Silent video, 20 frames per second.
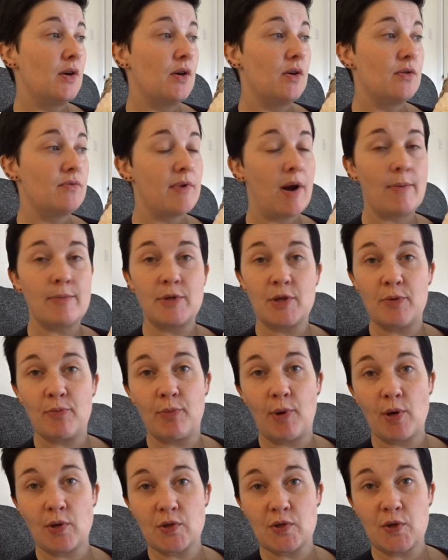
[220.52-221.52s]
all wrapped up,
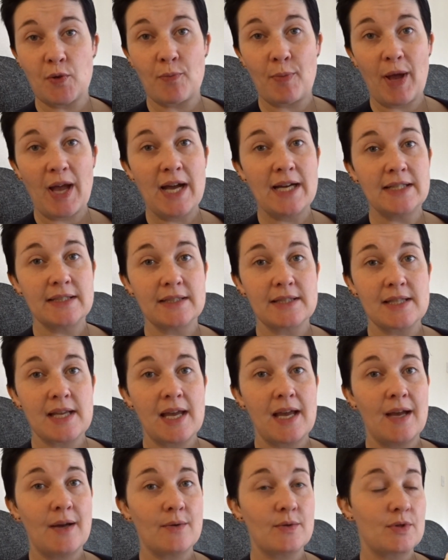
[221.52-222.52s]
boxed up and
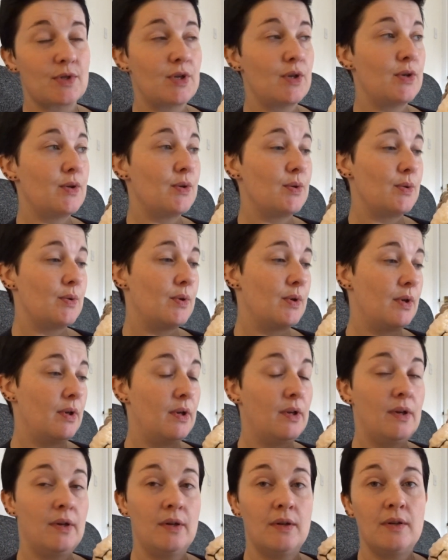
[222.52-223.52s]
out to
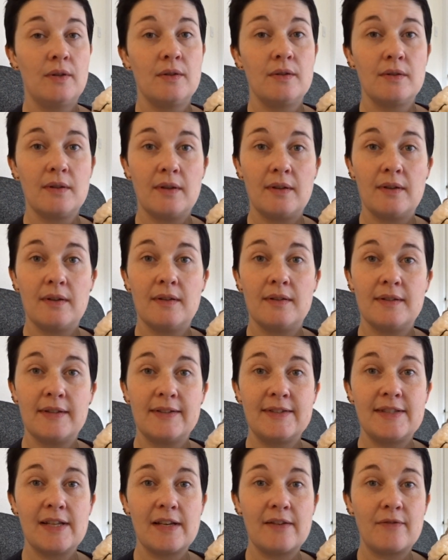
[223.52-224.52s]

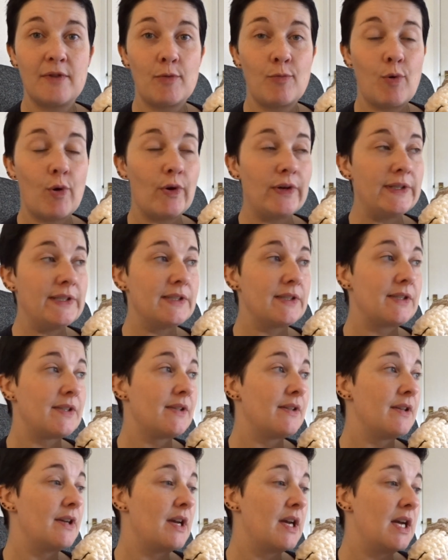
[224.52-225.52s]
the delivery
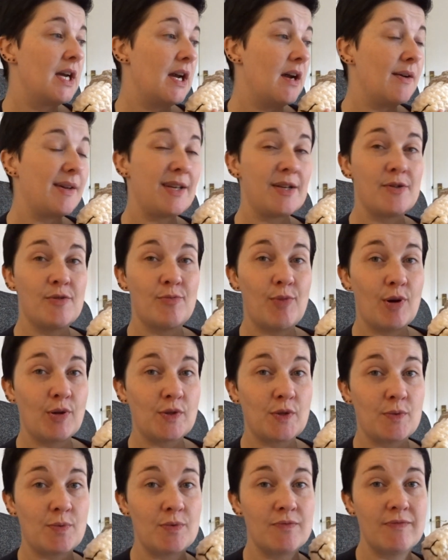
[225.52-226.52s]
point. I'll get it all
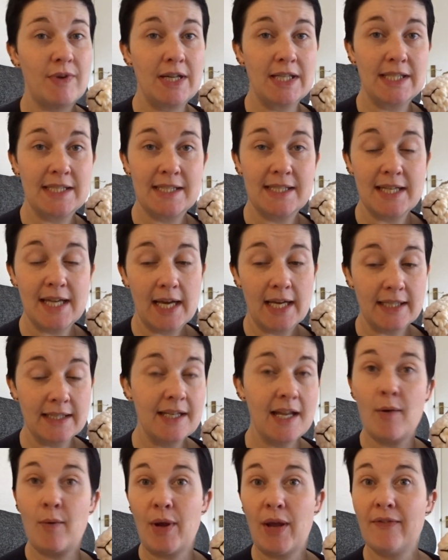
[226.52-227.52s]
boxed up and ready today.
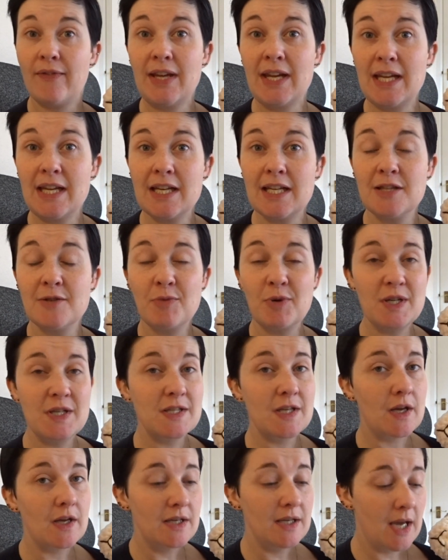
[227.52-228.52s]
Now we have ink in the
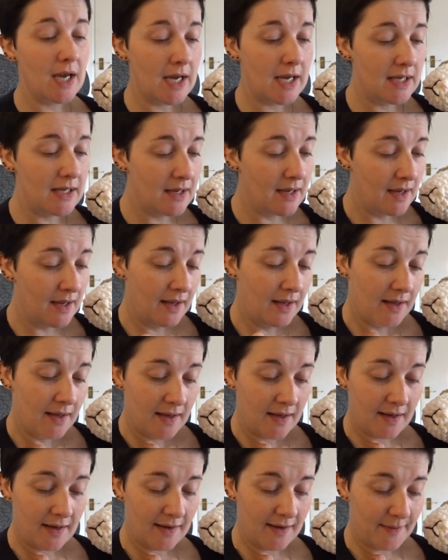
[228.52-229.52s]
printer, yay!
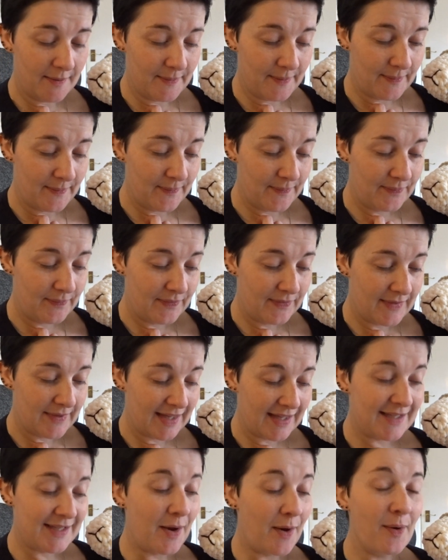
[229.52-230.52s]

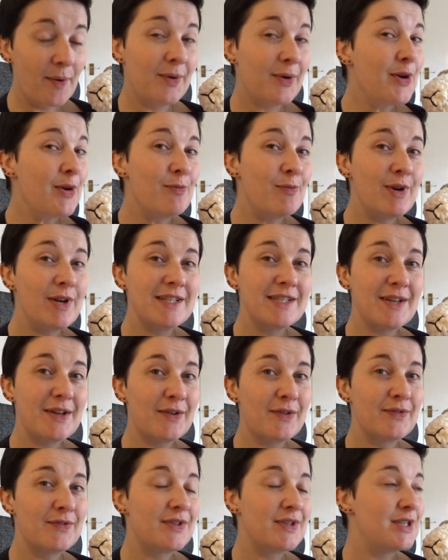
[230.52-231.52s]
So I'm going to print
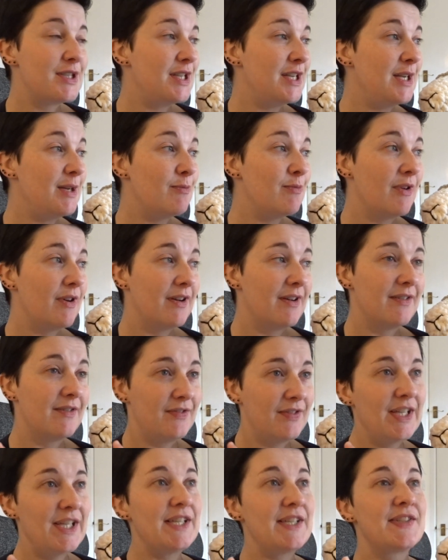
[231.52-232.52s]
off the sheep
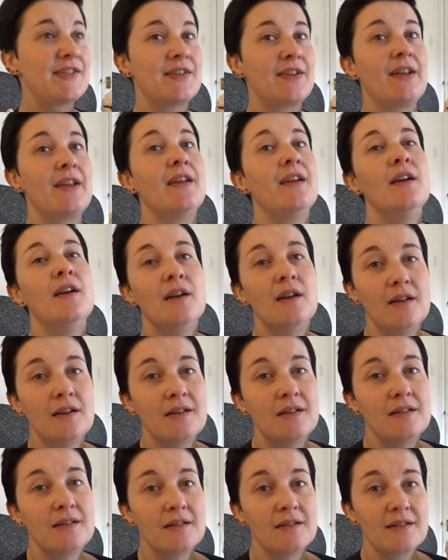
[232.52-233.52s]
fleece
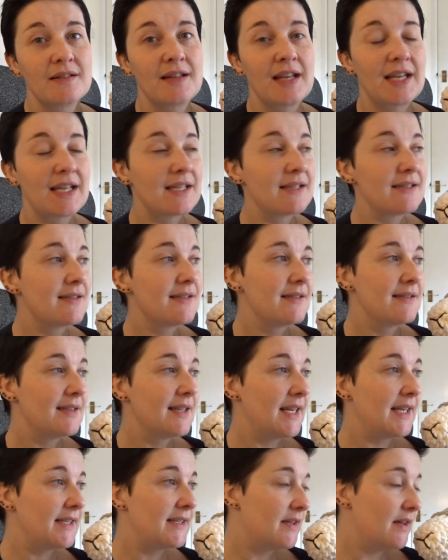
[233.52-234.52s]
things
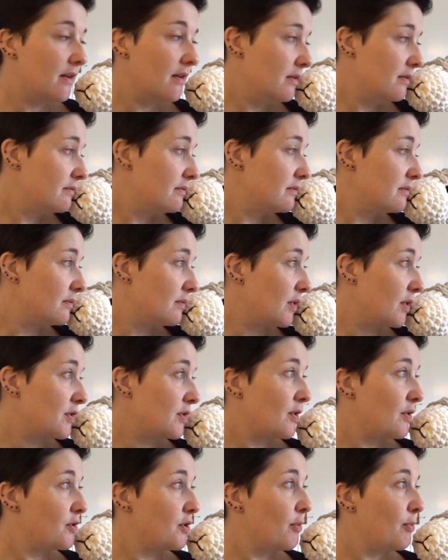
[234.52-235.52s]
later. We've got
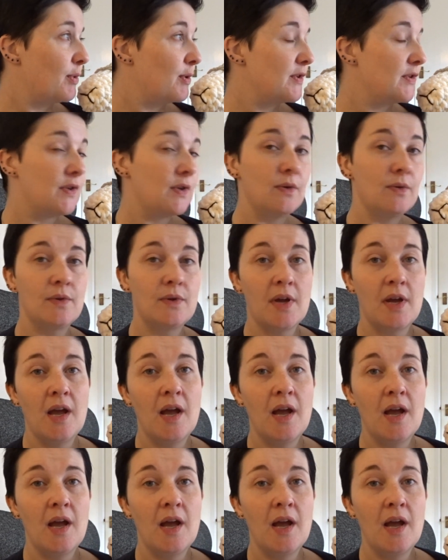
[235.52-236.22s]
to go shopping soon.